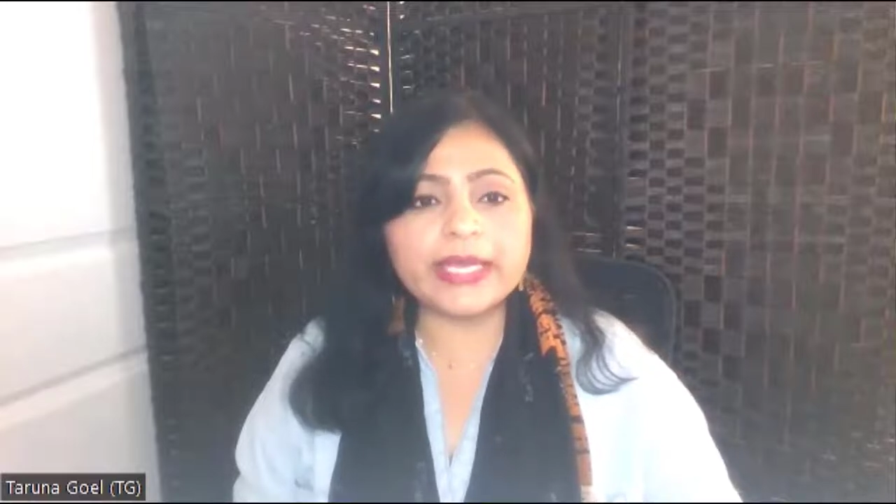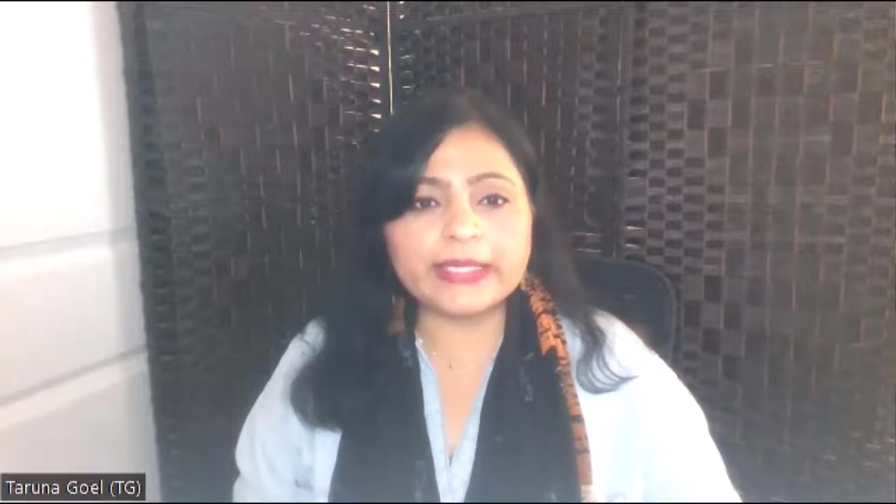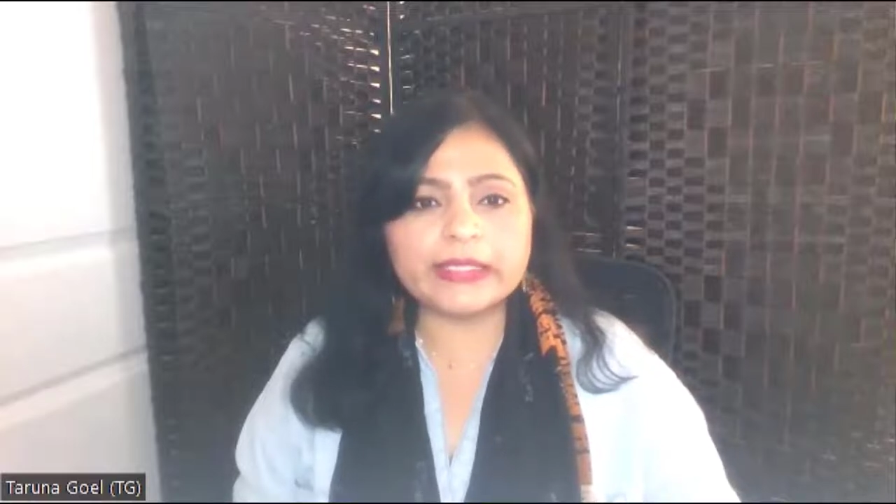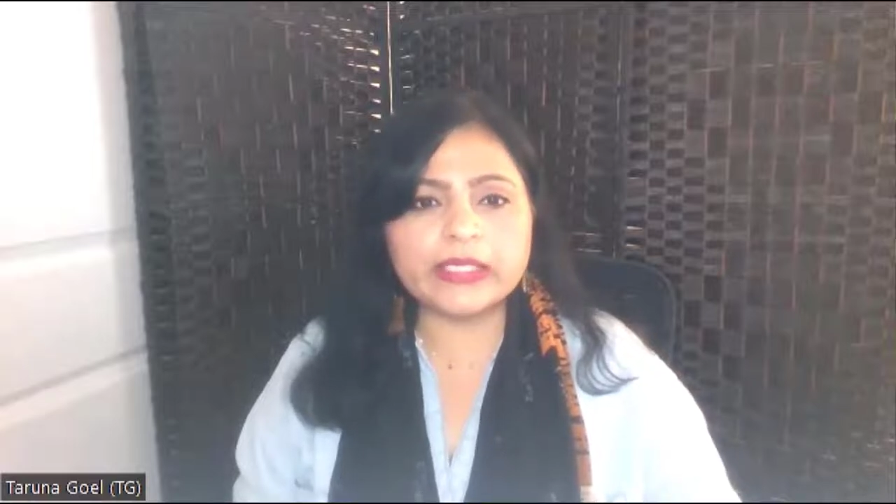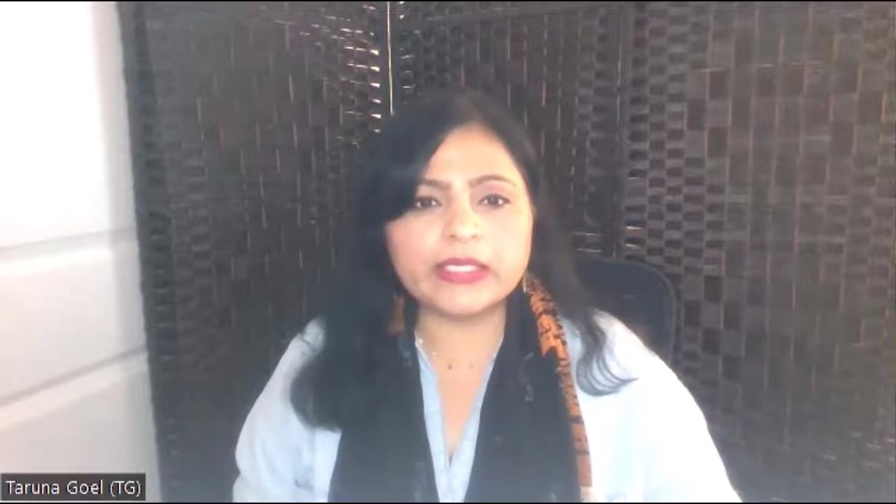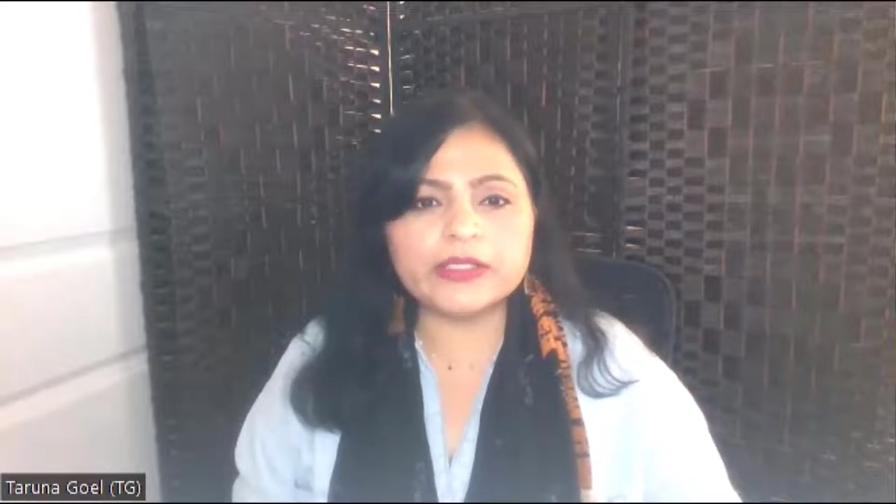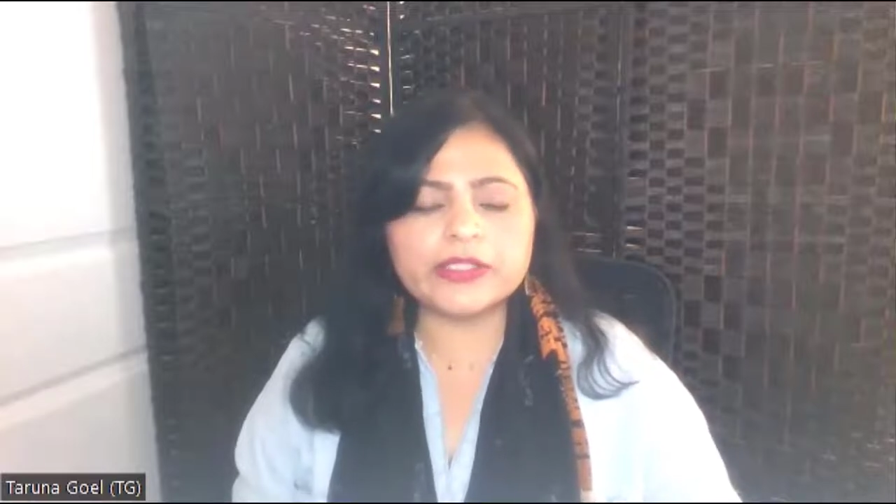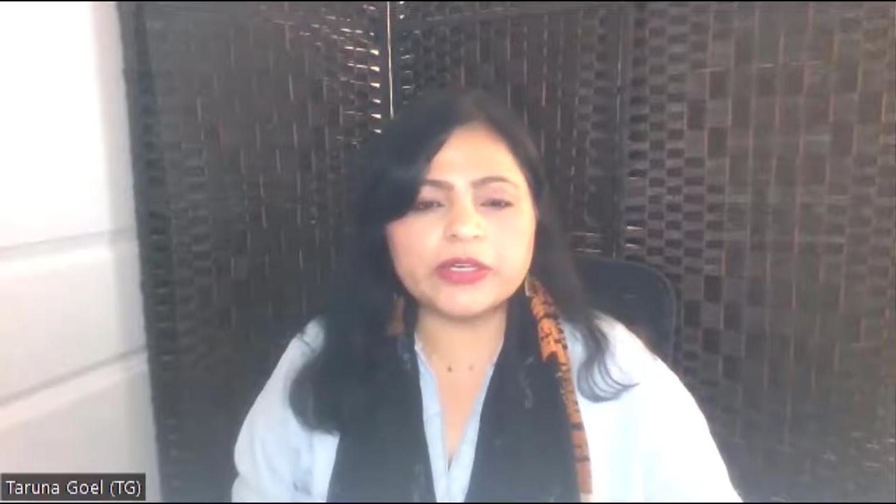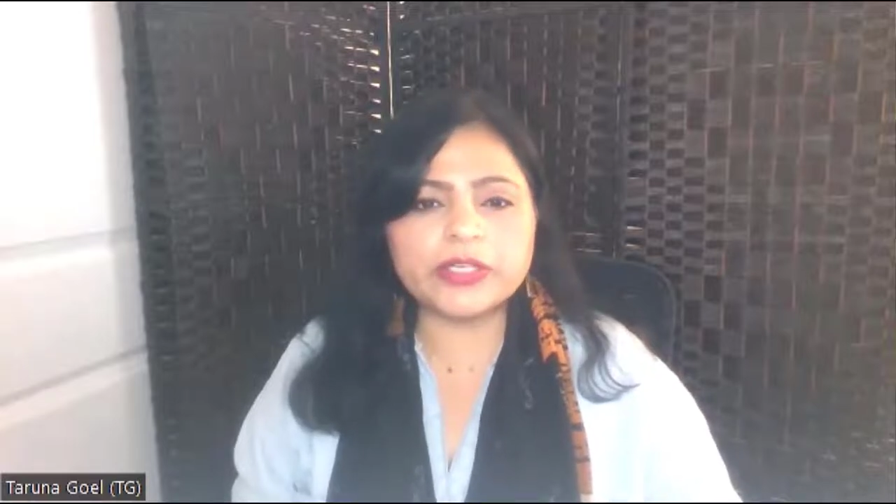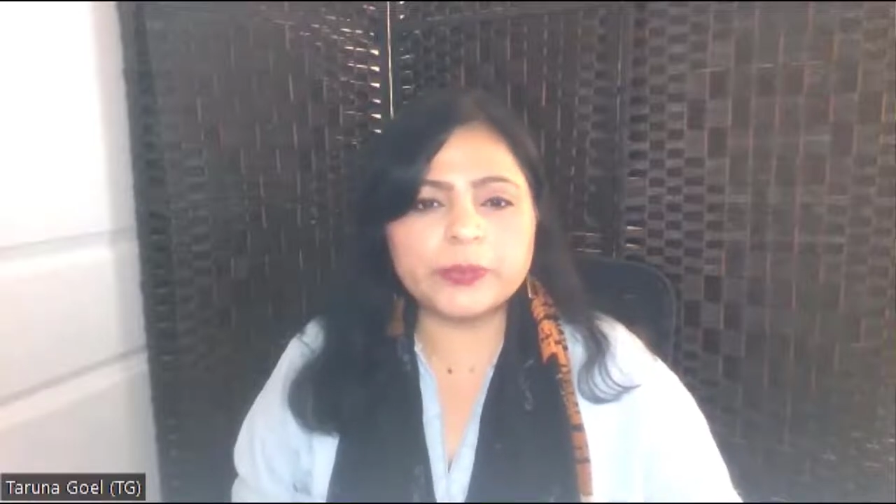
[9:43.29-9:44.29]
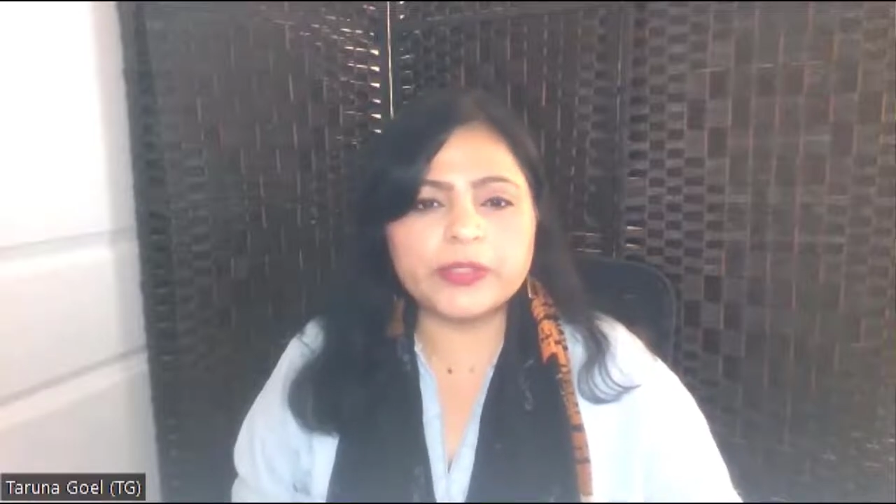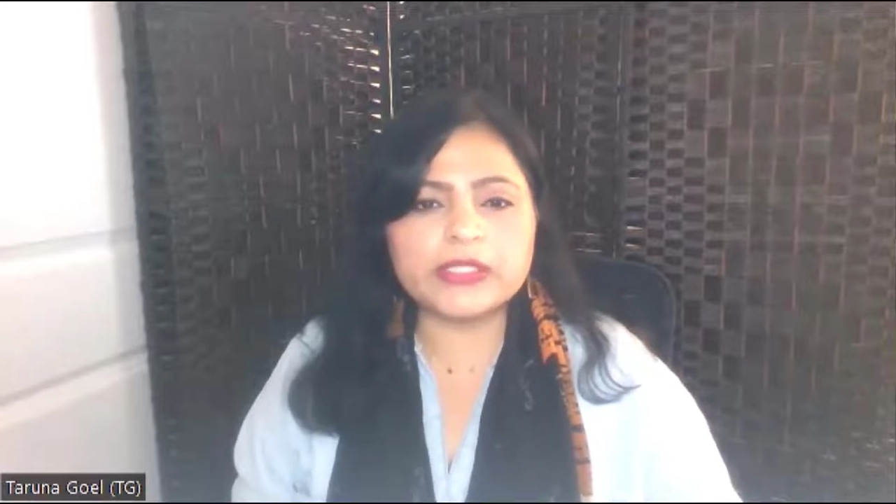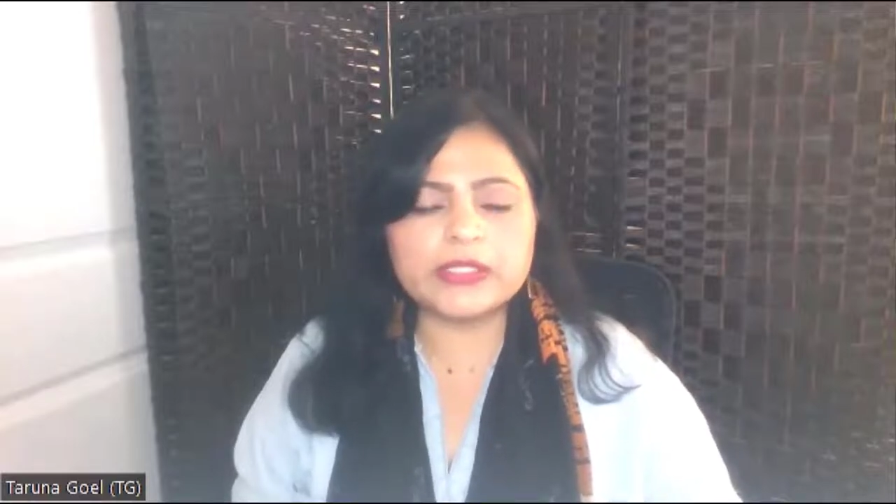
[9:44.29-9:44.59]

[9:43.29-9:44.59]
L and D started with